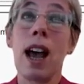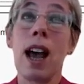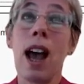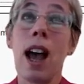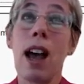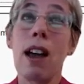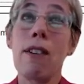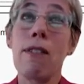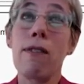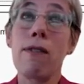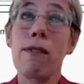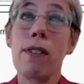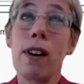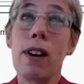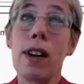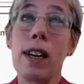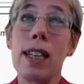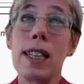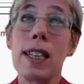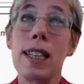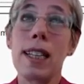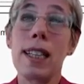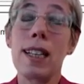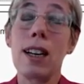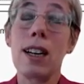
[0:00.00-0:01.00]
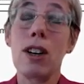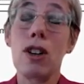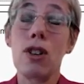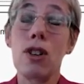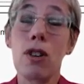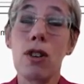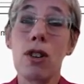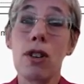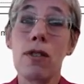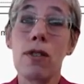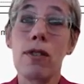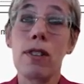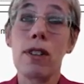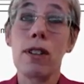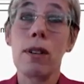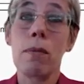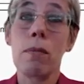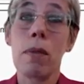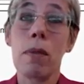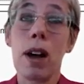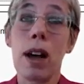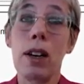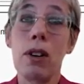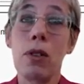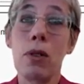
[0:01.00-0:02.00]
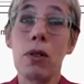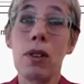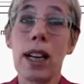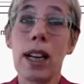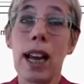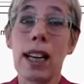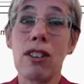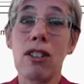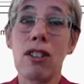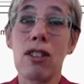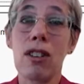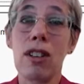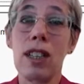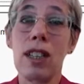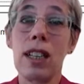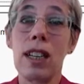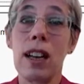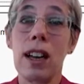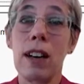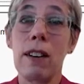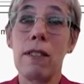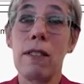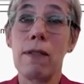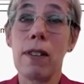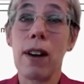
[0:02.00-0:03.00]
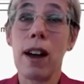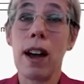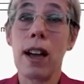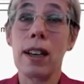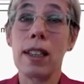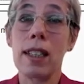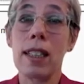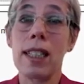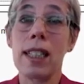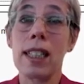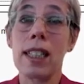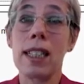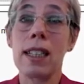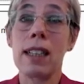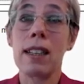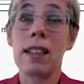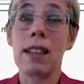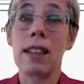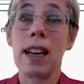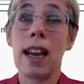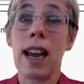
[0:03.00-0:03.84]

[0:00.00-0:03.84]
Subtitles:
I find that a lot of them are not actually advanced